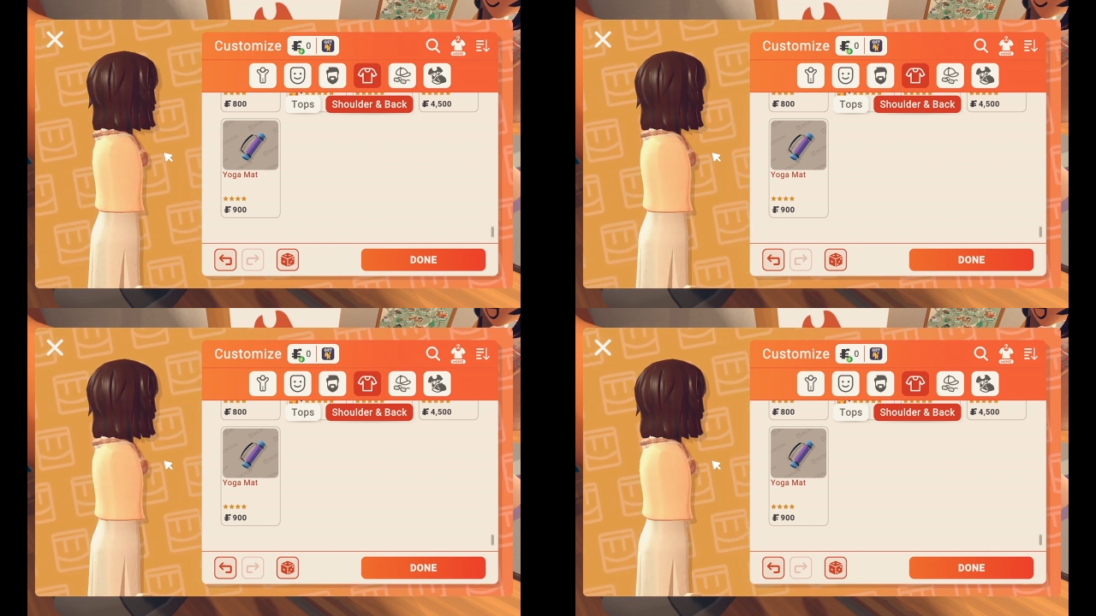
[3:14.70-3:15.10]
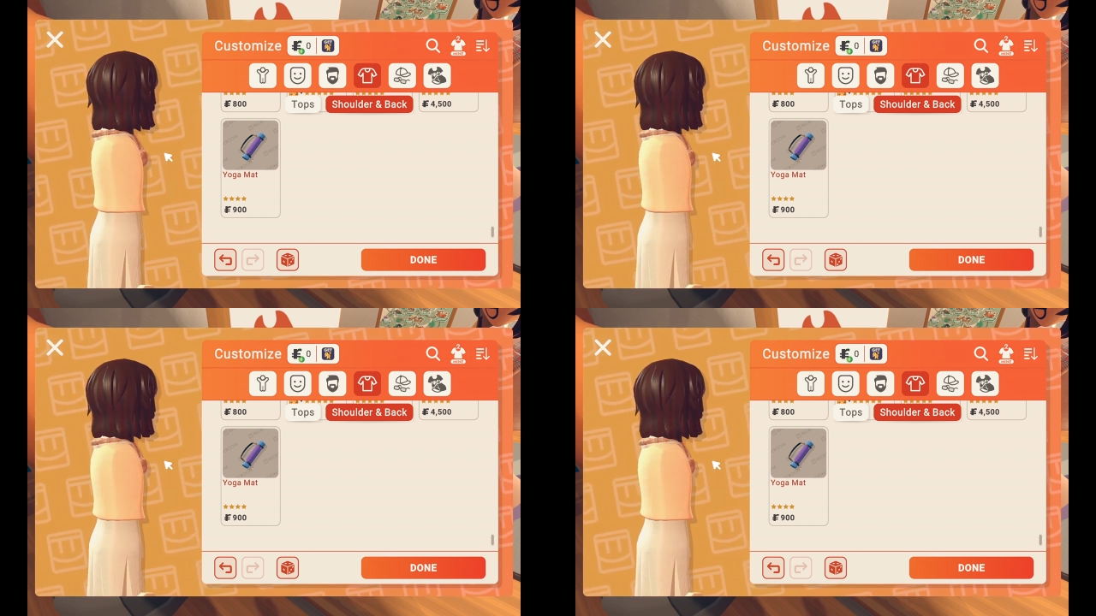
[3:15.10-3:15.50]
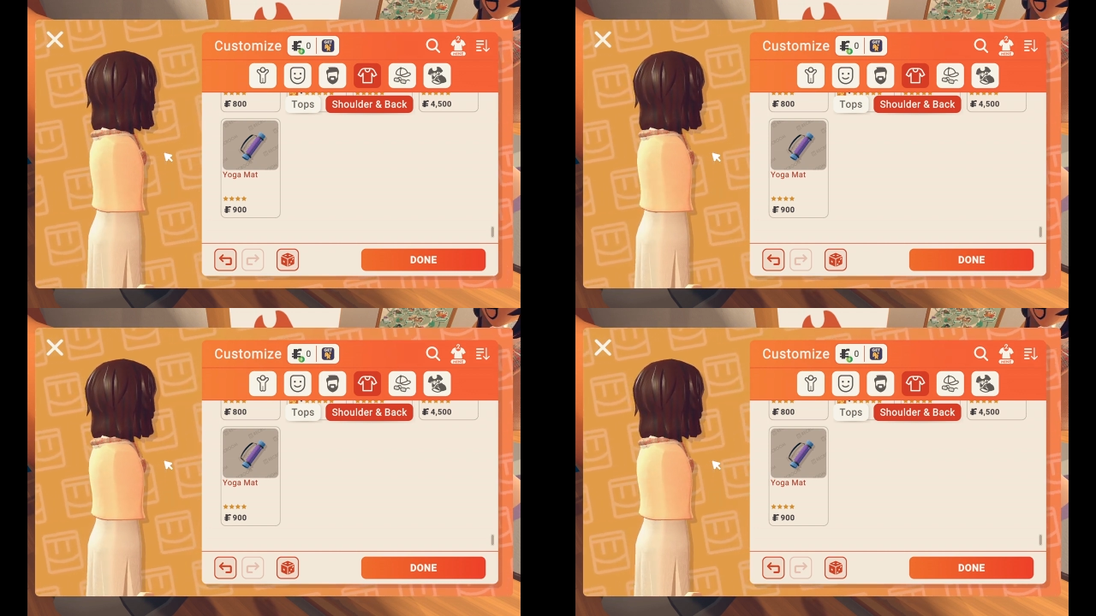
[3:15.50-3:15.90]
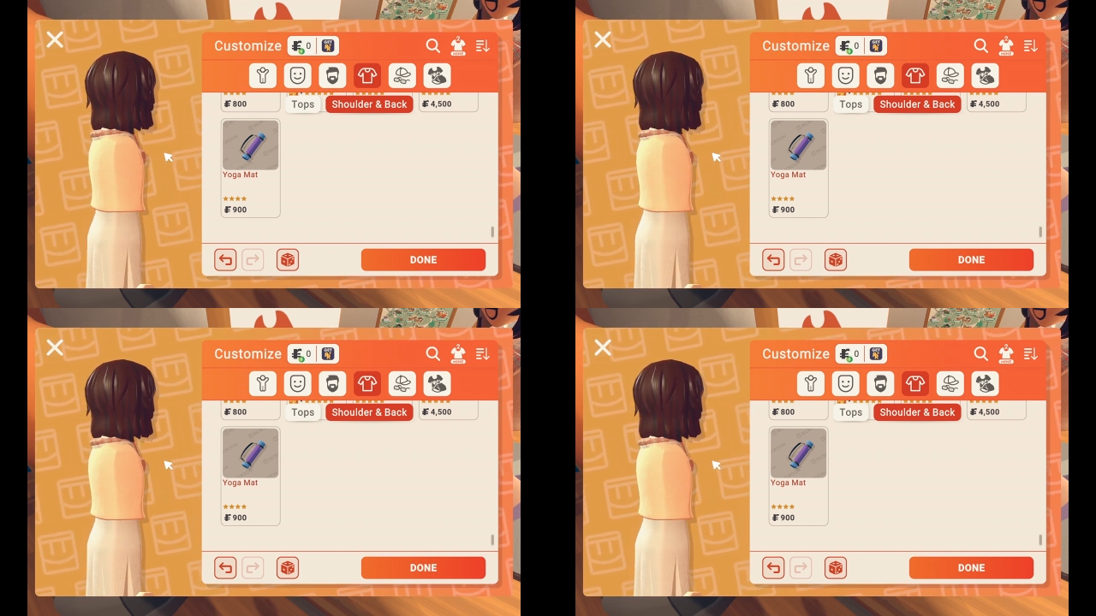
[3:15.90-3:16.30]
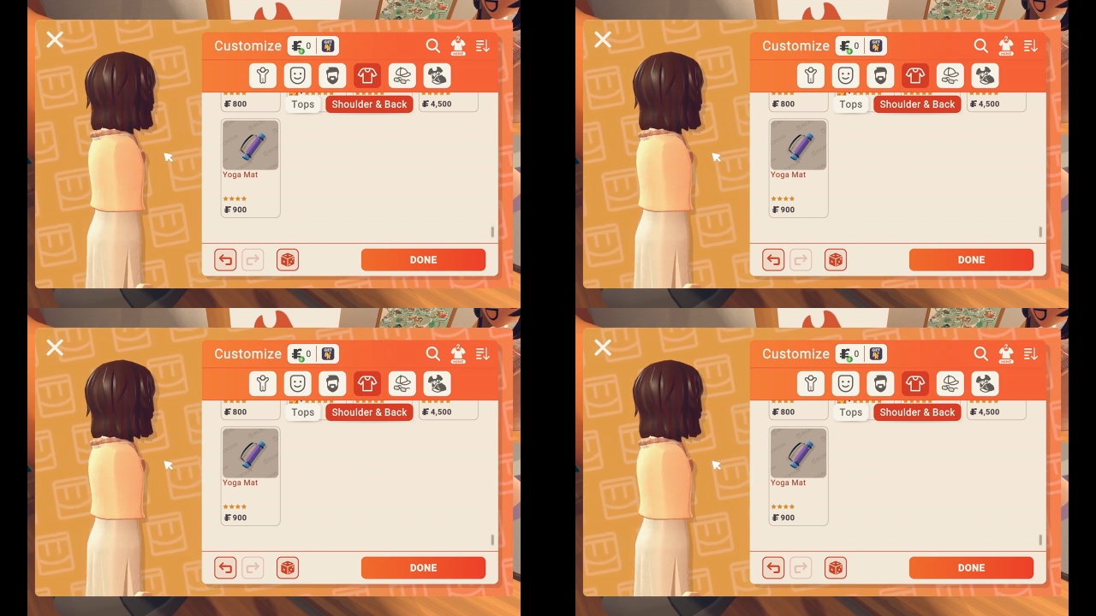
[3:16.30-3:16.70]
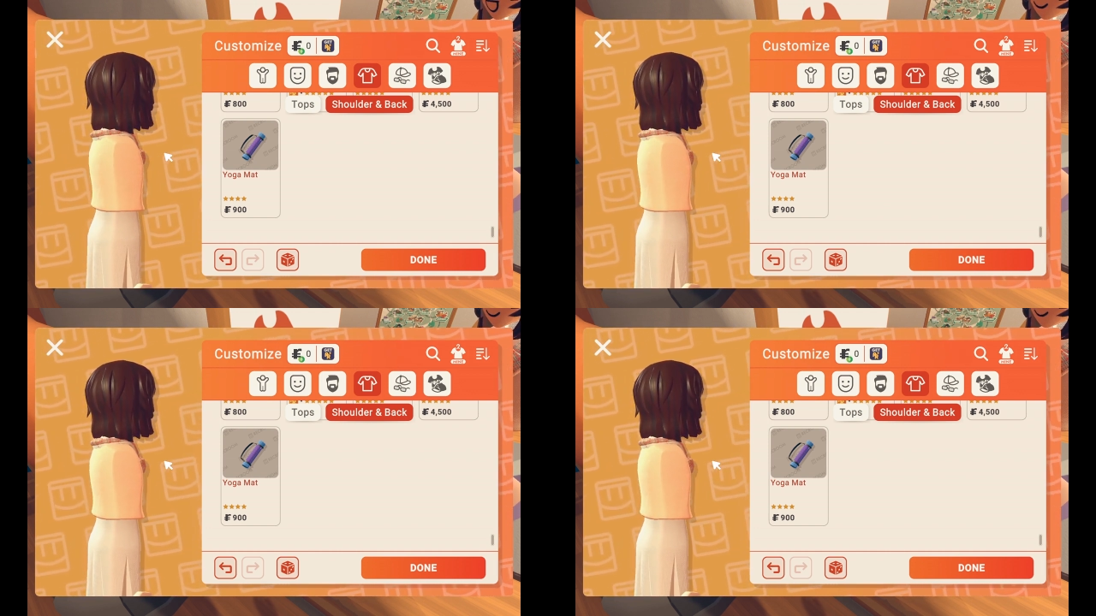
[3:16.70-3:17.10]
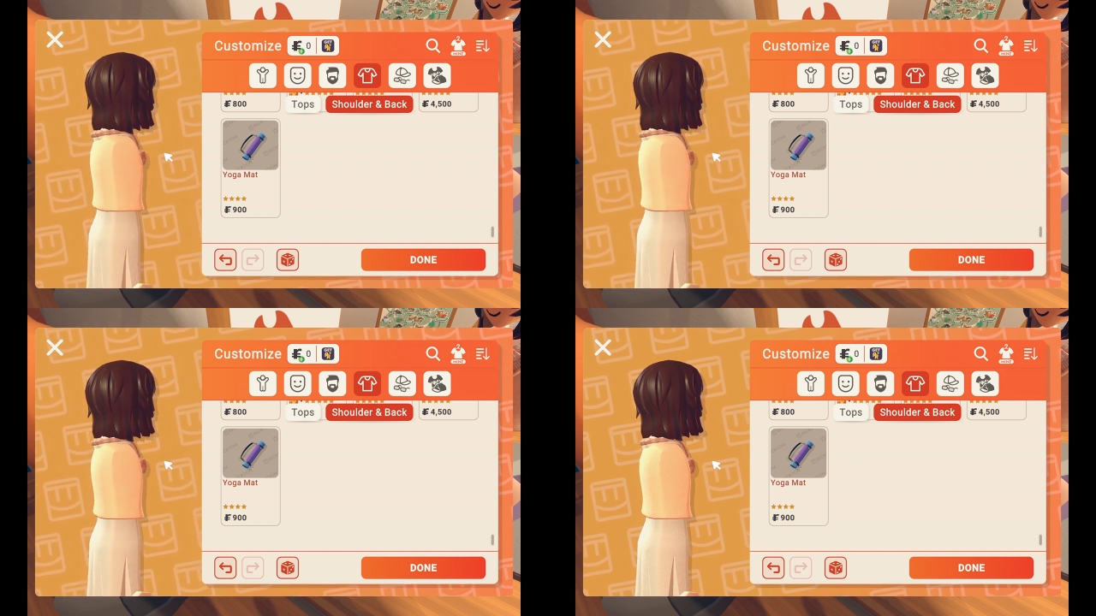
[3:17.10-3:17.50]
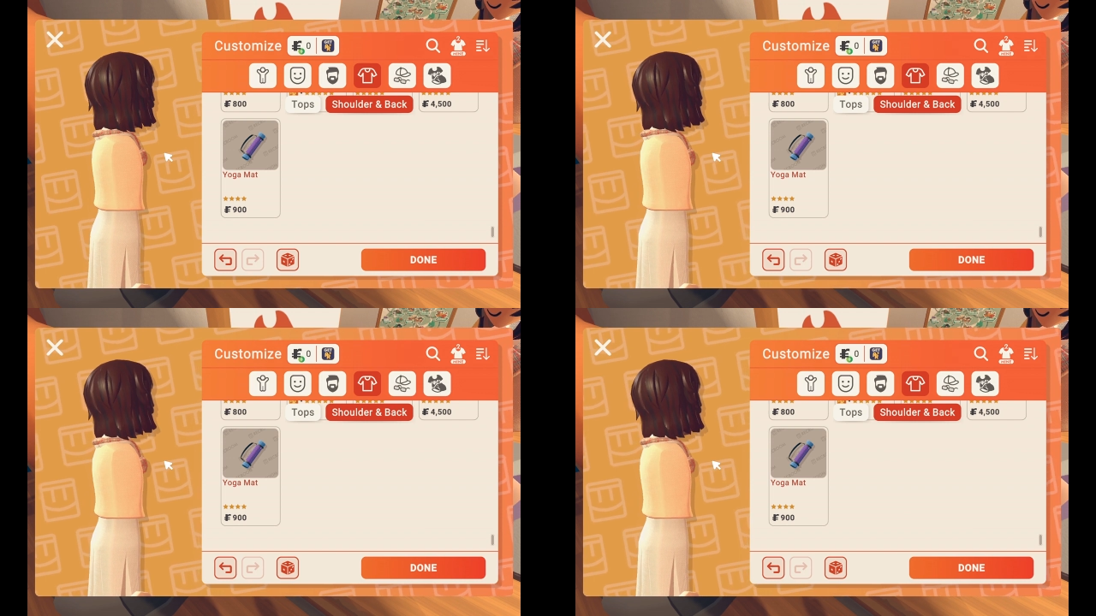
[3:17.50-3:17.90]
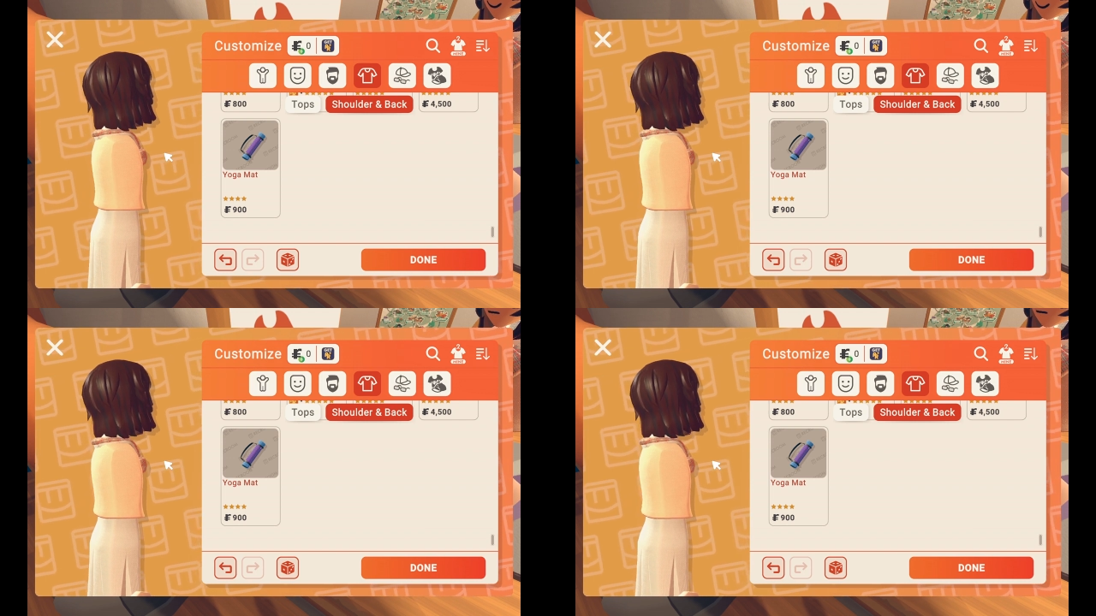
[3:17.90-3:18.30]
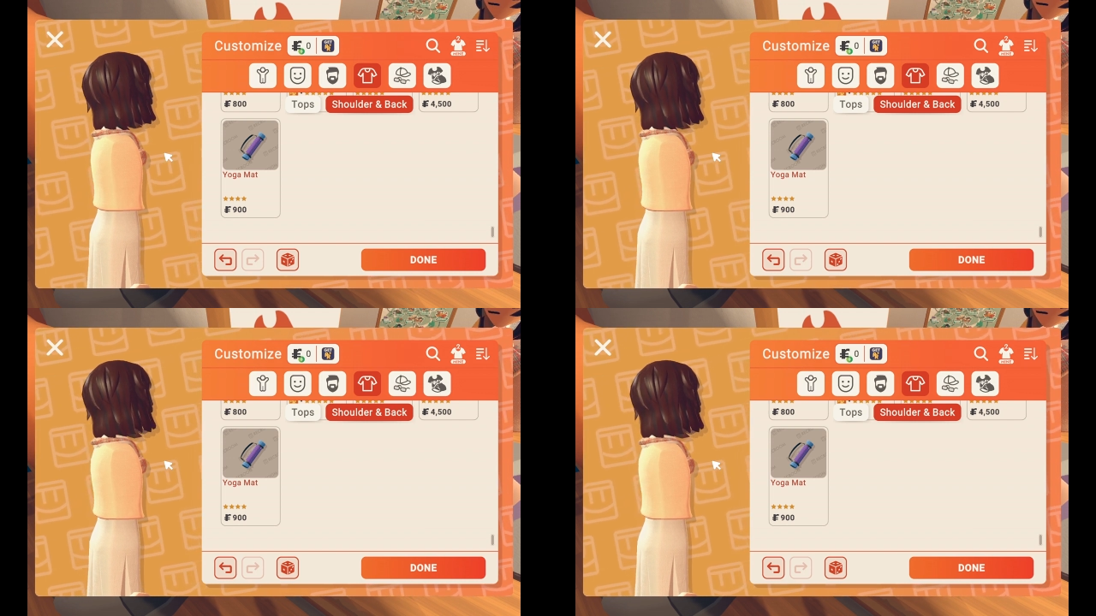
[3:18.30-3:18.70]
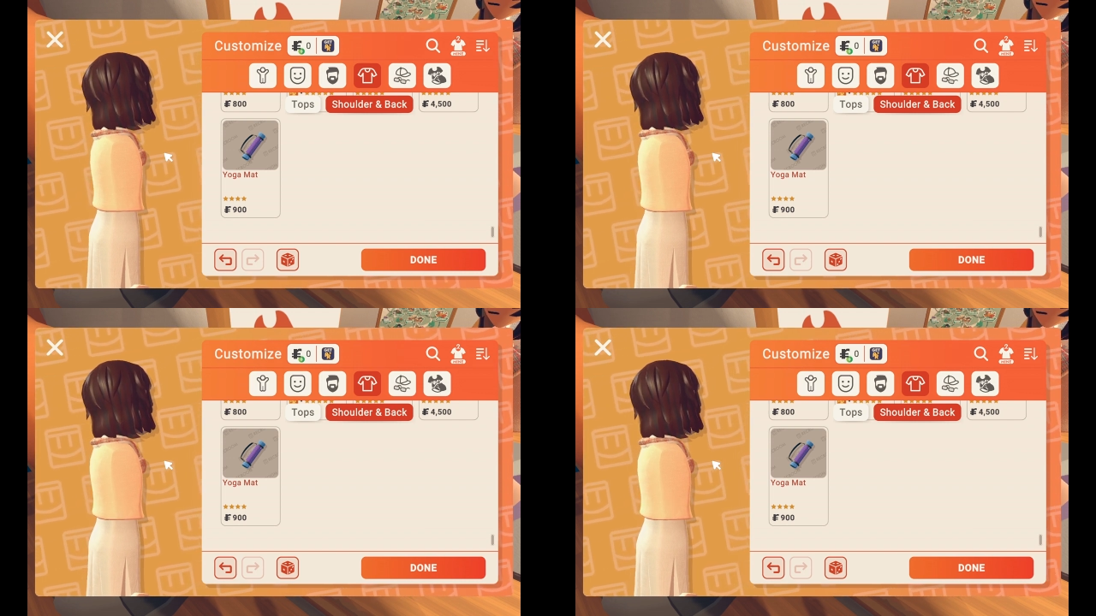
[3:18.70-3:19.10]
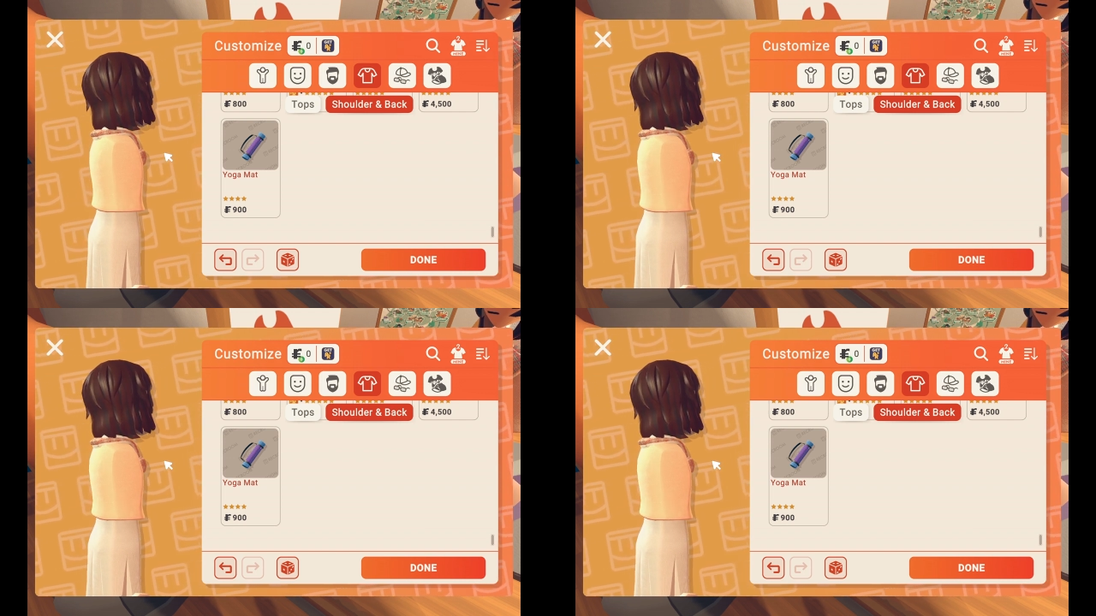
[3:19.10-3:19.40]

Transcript: No face is visible, so there are no lips to read.